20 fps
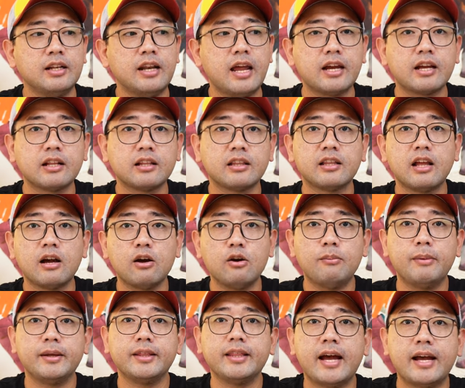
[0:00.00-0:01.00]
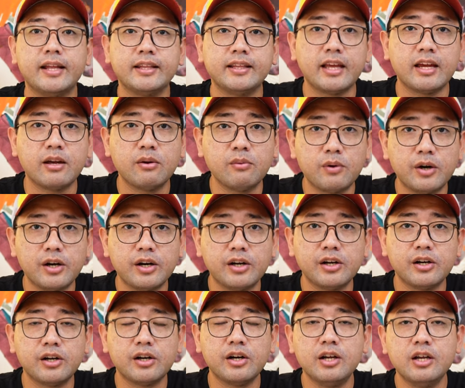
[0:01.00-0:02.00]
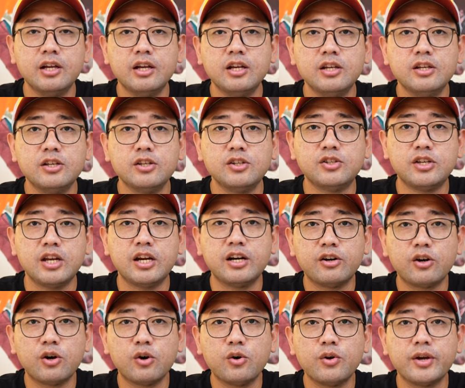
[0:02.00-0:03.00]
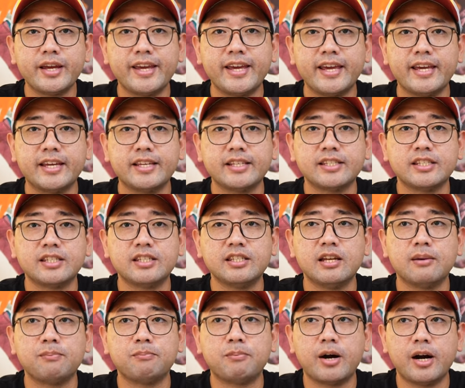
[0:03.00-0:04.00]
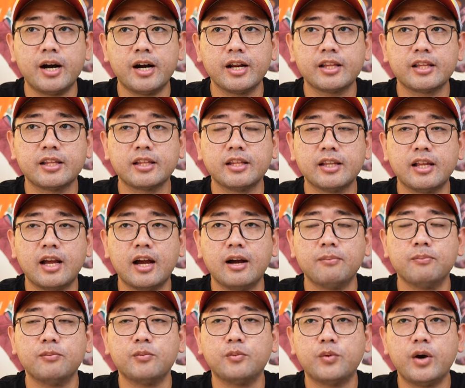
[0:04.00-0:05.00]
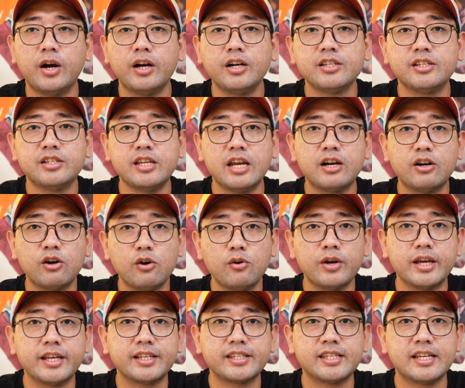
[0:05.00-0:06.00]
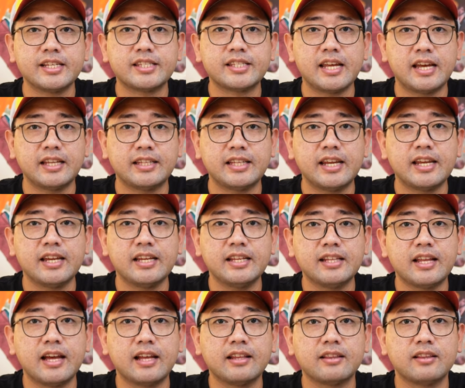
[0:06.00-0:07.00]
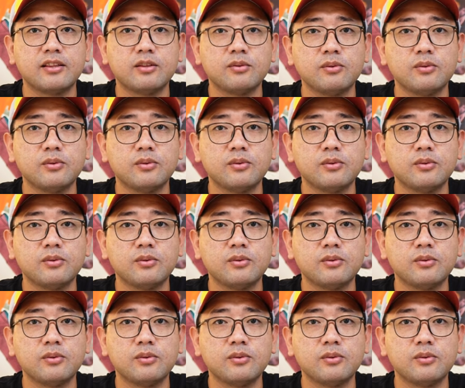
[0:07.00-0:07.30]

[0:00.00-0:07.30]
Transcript: like the comandante where 0 is the part, um, where 0 is the setting that